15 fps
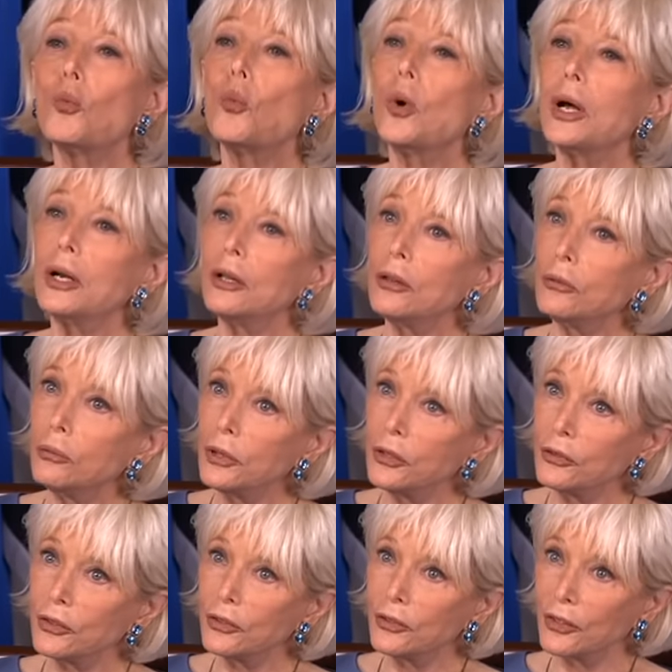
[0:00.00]
One of the
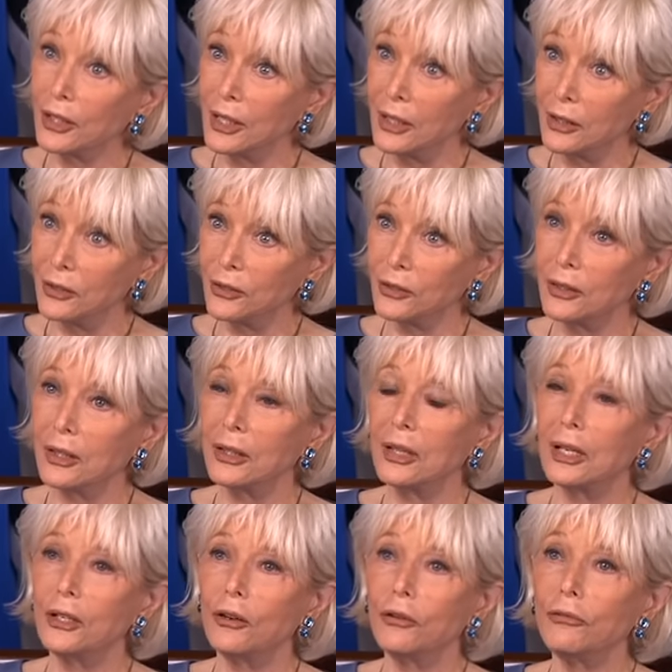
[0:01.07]
reasons is that
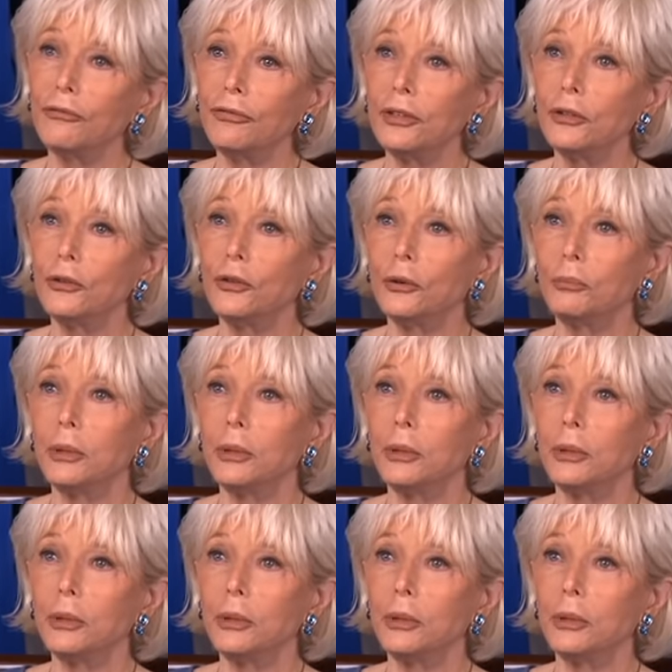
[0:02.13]
they don't feel you're